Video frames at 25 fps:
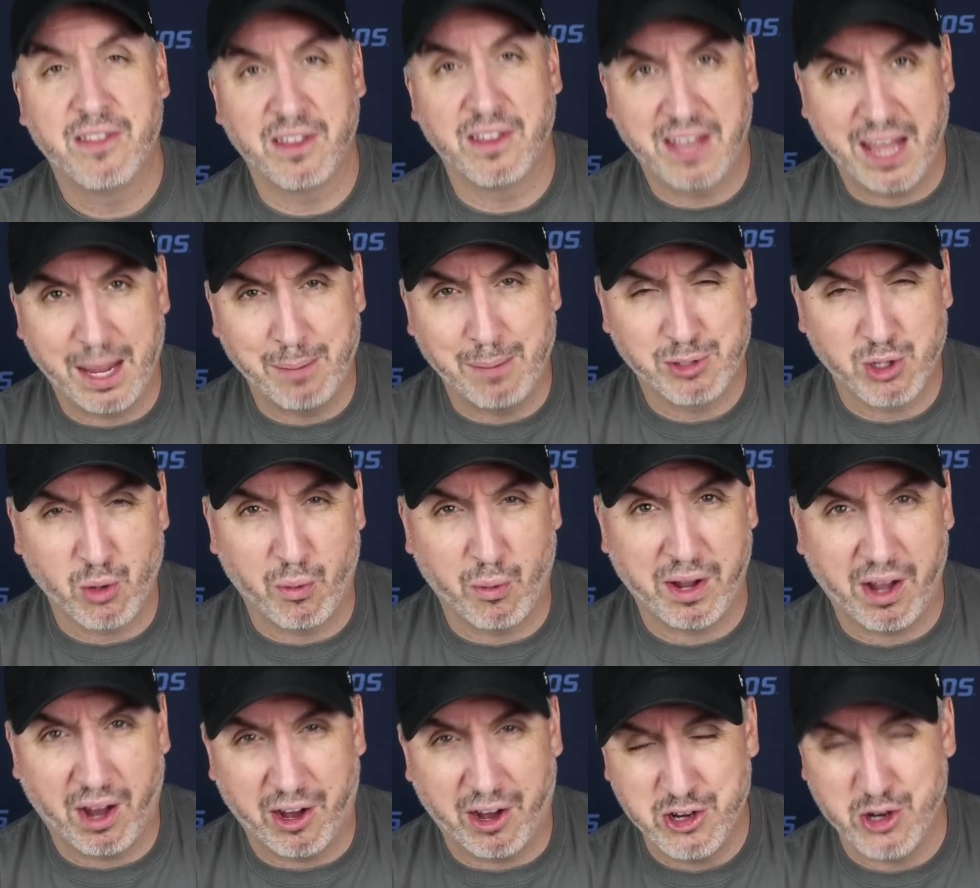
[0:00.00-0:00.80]
the game's
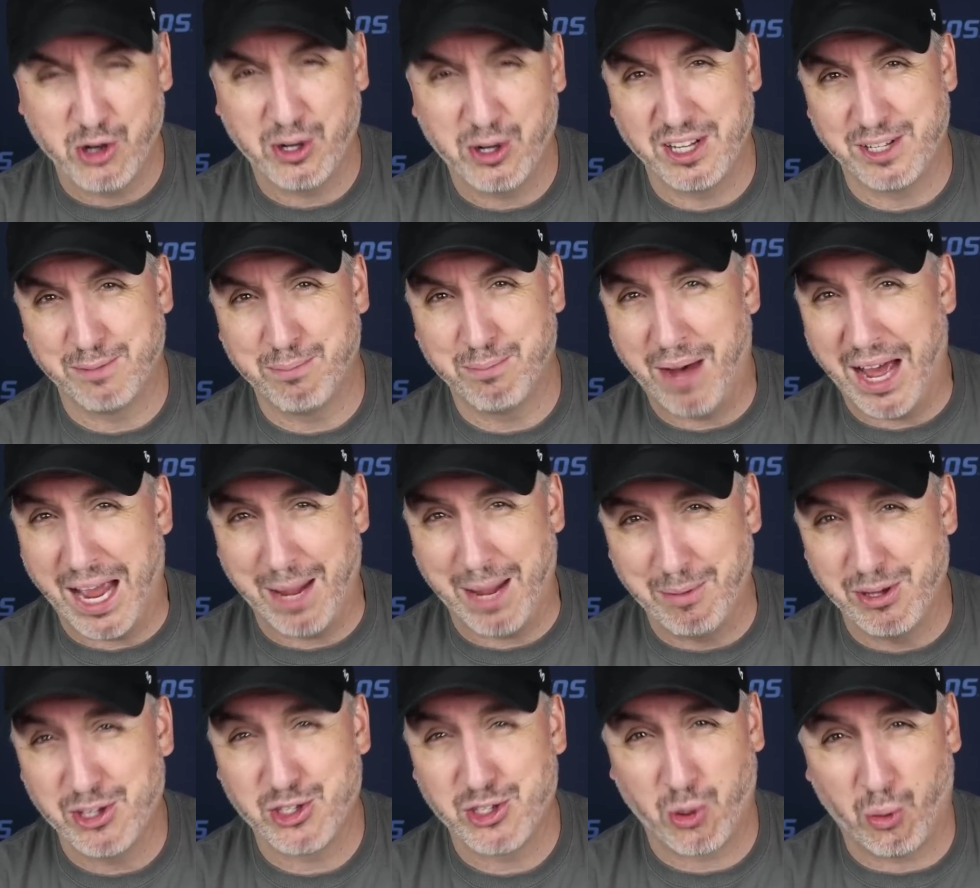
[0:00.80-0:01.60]
going under because
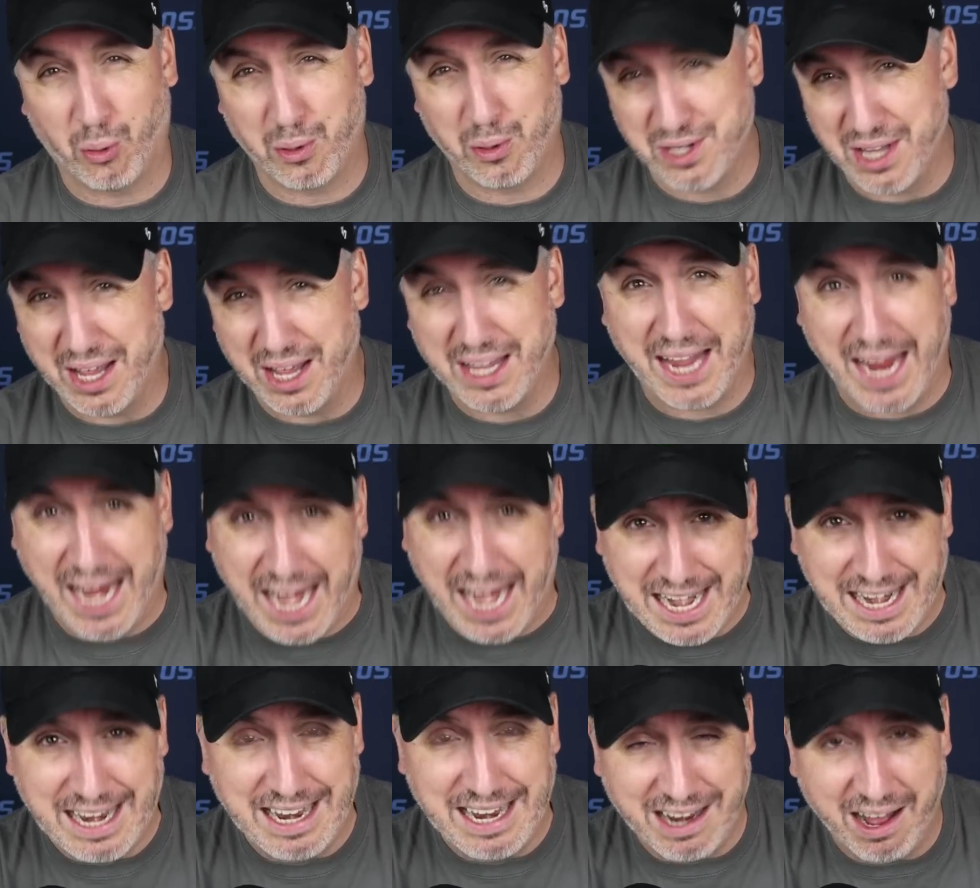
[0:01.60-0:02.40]
Miami scores like
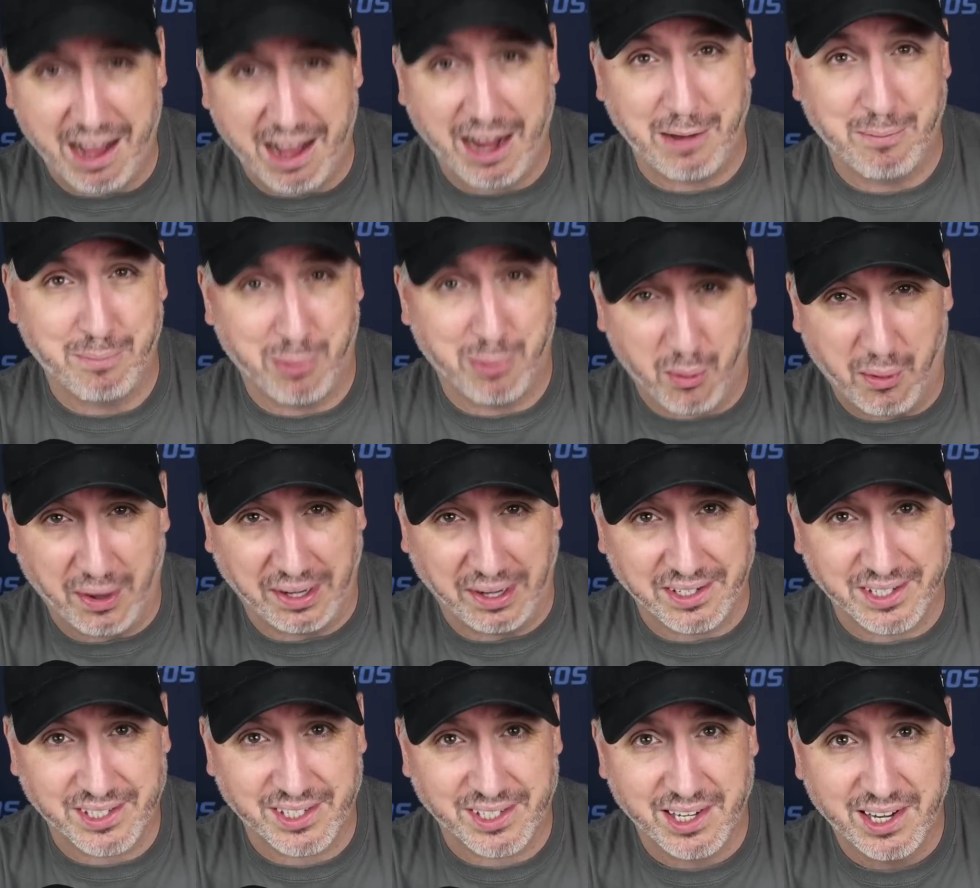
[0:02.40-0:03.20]
89
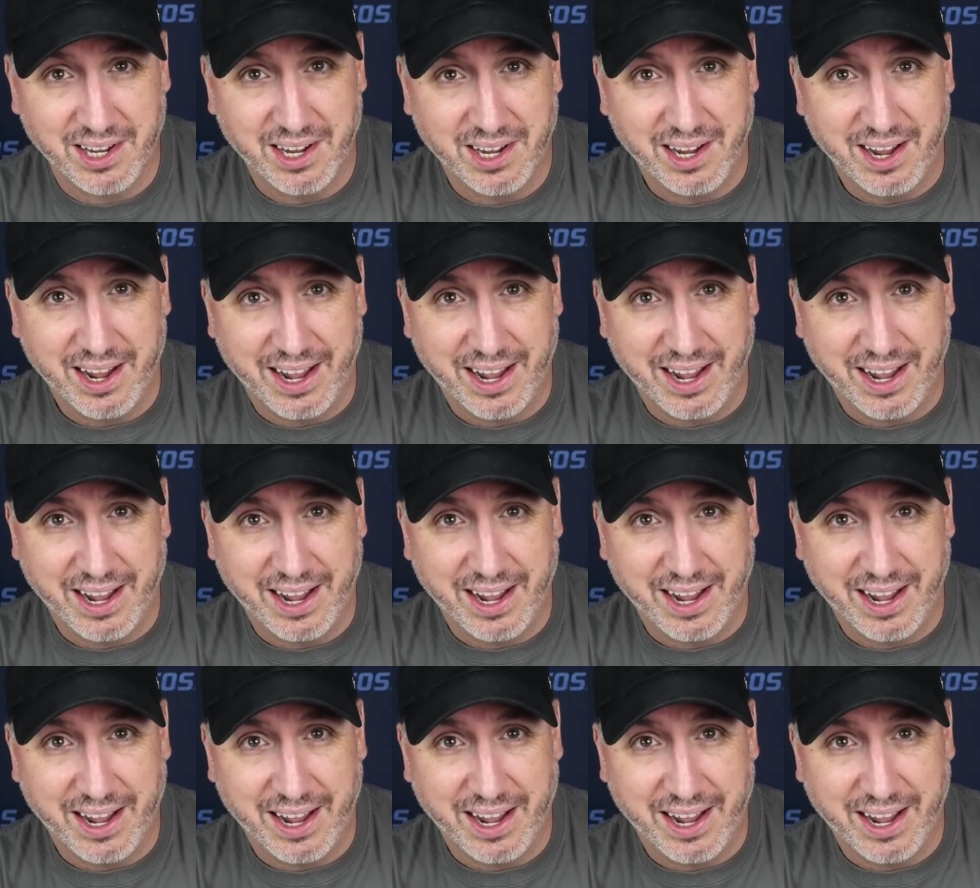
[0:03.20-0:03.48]
points.